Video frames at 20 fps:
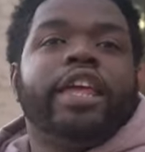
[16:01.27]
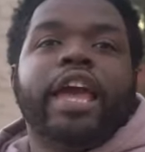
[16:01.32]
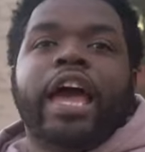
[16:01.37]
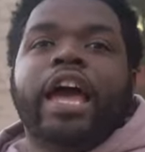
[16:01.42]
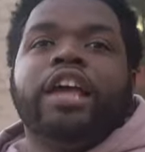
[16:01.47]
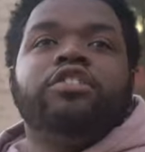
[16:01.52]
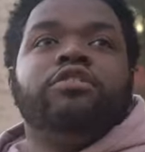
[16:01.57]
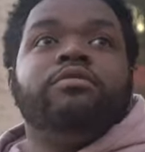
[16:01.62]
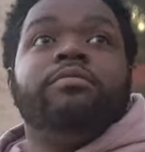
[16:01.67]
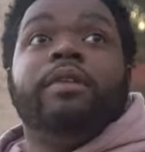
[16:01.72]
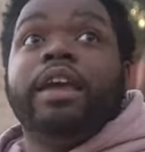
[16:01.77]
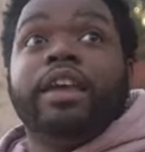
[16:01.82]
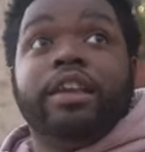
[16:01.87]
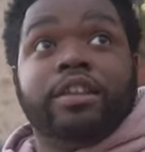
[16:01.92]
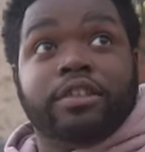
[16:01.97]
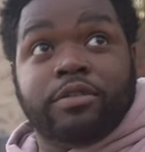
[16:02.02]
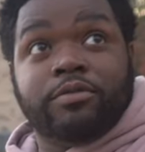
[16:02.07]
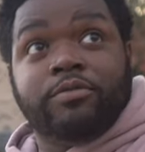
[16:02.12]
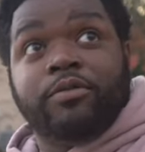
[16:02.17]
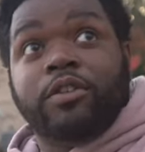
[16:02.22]
The only cash you make
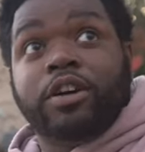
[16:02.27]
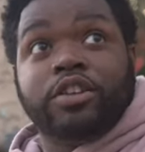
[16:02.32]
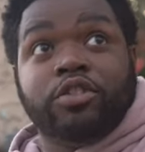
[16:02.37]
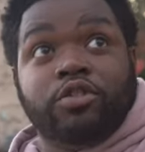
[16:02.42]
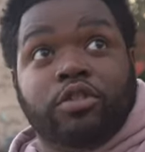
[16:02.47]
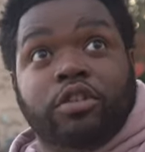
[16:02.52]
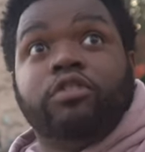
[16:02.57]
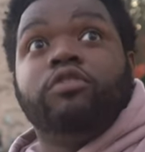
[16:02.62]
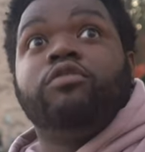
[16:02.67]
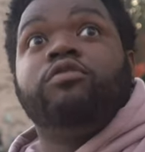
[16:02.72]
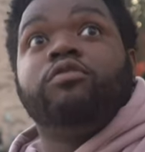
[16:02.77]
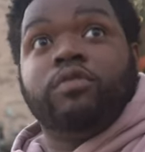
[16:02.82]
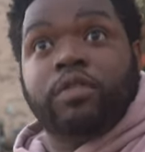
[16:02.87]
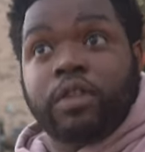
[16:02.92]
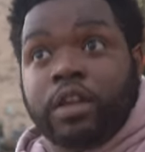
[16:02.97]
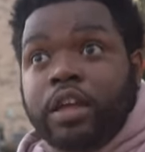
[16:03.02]
is the one you gonna